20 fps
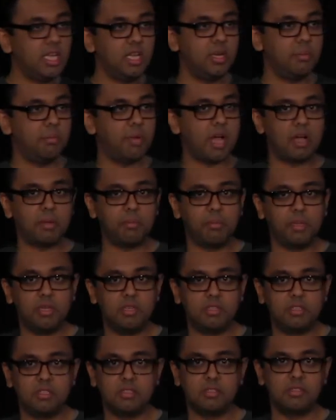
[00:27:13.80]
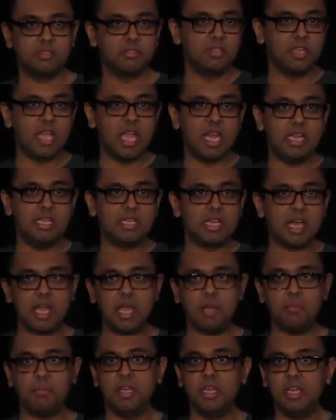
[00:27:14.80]
you to blog posts
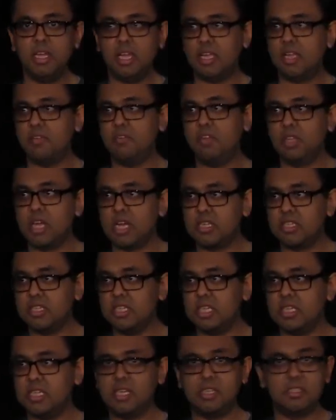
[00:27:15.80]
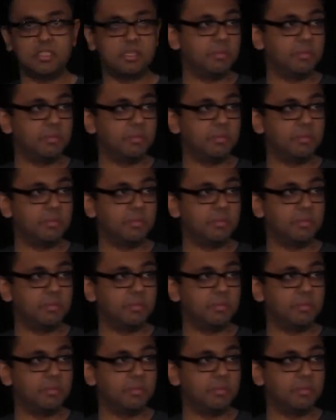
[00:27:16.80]
anytime and give you lots of details.